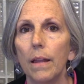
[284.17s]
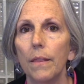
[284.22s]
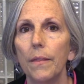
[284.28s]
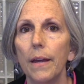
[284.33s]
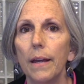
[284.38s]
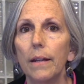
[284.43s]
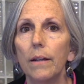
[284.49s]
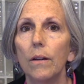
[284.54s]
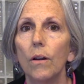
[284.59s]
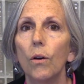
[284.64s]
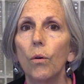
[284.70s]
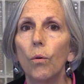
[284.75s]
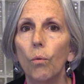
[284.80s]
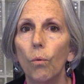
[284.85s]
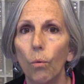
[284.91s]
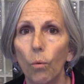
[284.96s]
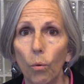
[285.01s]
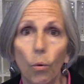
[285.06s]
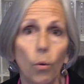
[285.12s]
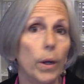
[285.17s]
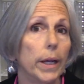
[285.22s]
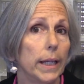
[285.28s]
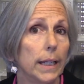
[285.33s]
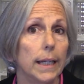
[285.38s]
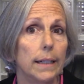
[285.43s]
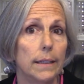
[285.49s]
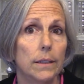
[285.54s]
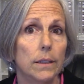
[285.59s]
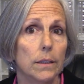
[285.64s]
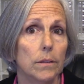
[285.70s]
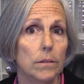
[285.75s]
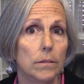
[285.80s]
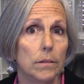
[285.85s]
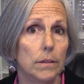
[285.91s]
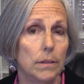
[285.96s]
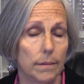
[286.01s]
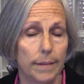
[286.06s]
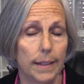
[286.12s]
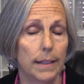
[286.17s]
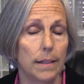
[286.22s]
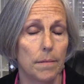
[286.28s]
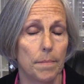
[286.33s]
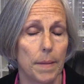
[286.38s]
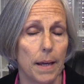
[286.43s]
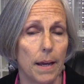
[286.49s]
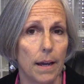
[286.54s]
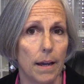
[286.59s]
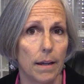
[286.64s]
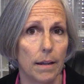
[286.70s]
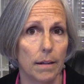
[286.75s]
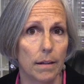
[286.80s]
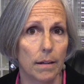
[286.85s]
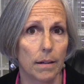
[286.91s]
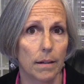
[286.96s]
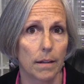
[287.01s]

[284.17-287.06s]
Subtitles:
then we need to develop that.